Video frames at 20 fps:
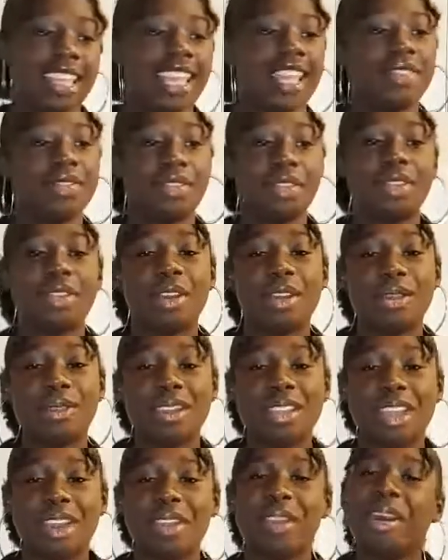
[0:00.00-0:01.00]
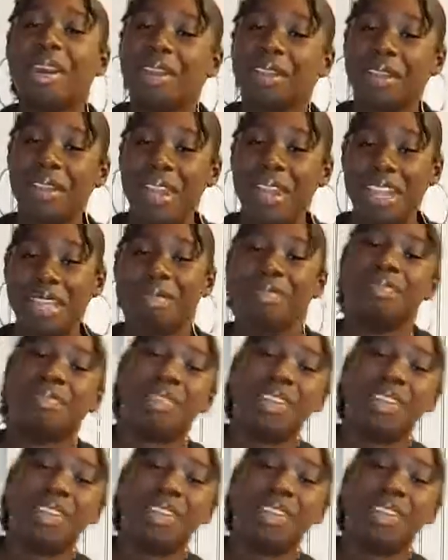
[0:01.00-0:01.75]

if you don't know already.